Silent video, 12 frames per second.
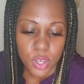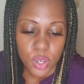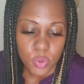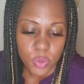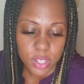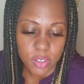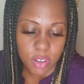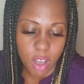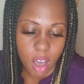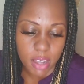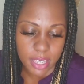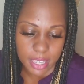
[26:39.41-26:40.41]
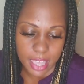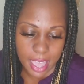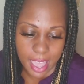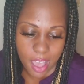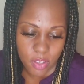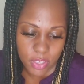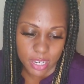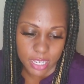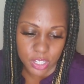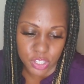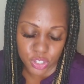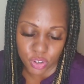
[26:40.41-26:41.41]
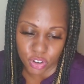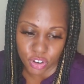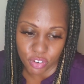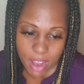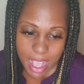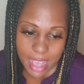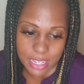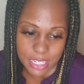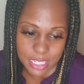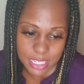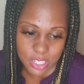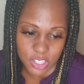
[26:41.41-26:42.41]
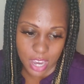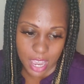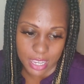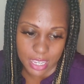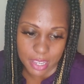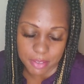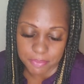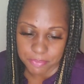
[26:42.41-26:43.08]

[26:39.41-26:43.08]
"What do you call a cow that eats your grass, Jackie?"